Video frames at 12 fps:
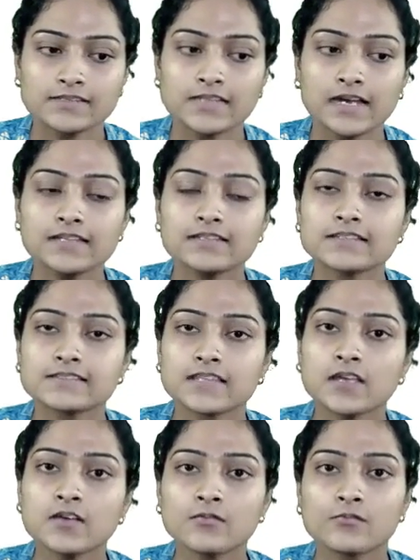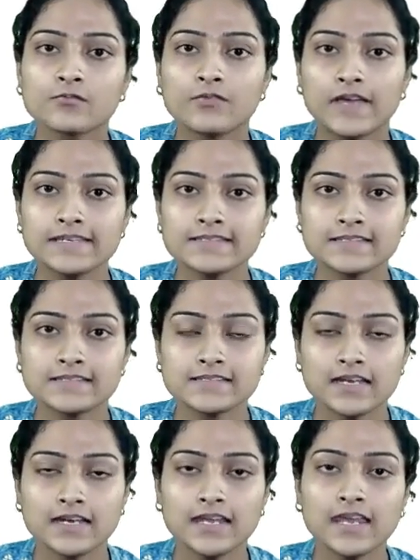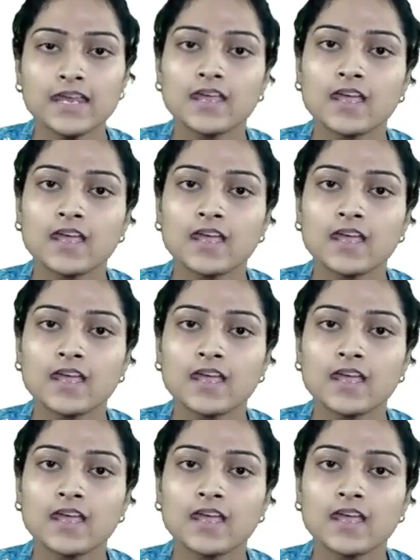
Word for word: Study this thing very sincerely